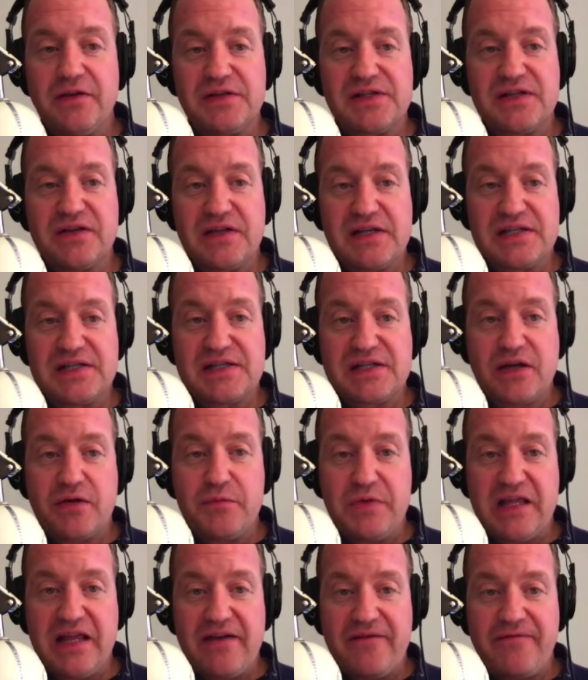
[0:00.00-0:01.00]
And so this is
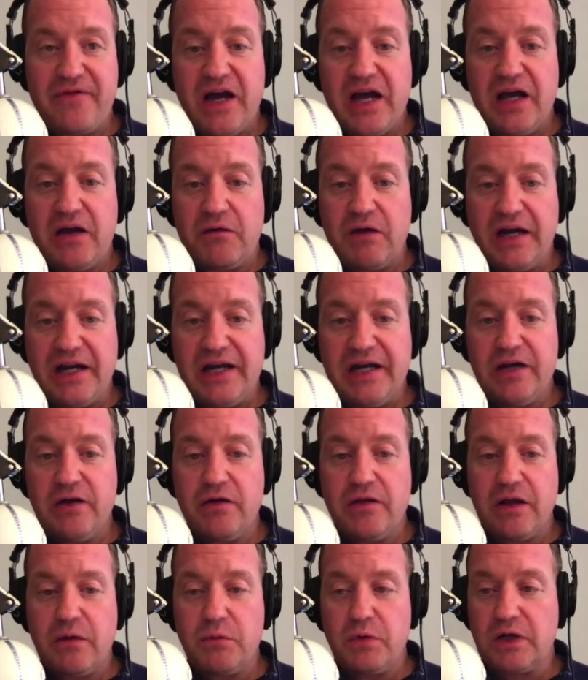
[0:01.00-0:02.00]
going to be that file right
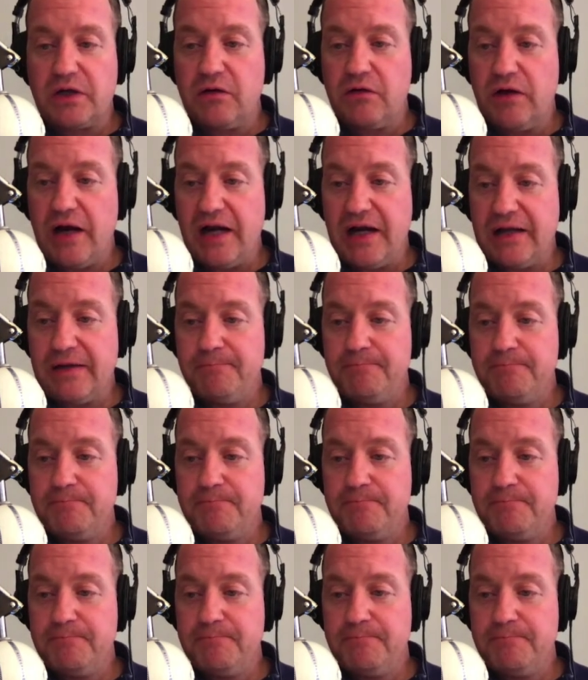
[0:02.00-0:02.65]
here that we're creating.